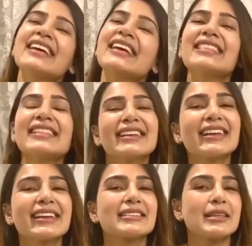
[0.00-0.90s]
In the
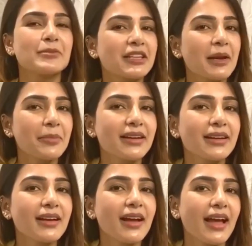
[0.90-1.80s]
link subscribe
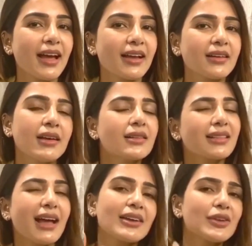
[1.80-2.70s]
pannunga and
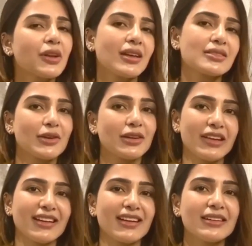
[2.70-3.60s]
thank you lana solla
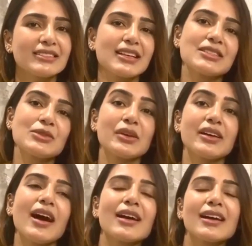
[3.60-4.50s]
venda, just
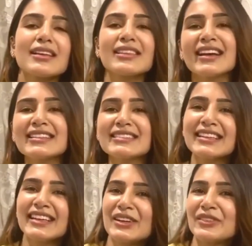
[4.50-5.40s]
unga akka thangachi
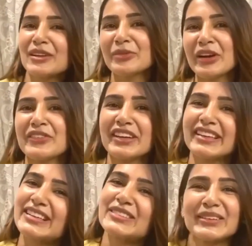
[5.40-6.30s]
girlfriend boyfriend
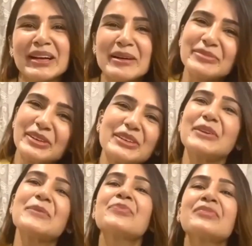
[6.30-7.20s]
kitta sonna
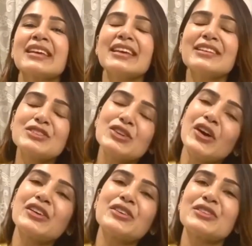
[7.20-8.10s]
podum.
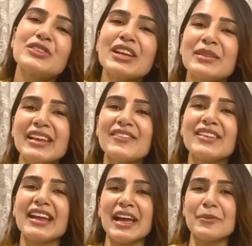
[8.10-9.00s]
Enjoy your Dream
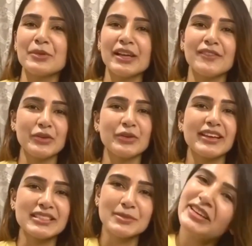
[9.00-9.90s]
11 IPL viewing
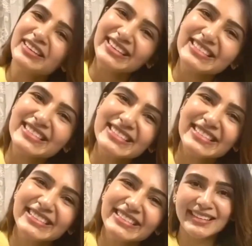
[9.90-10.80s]
experience.
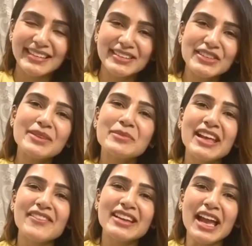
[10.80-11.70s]
Dream
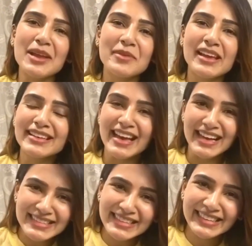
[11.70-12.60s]
11 IPL ki
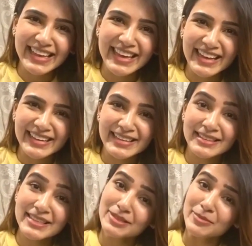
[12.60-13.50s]
asli tayari,
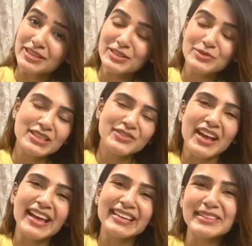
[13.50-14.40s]
this message was
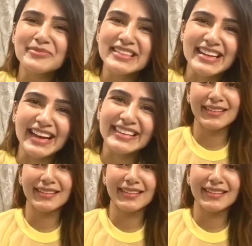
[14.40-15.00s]
fan hit me jari.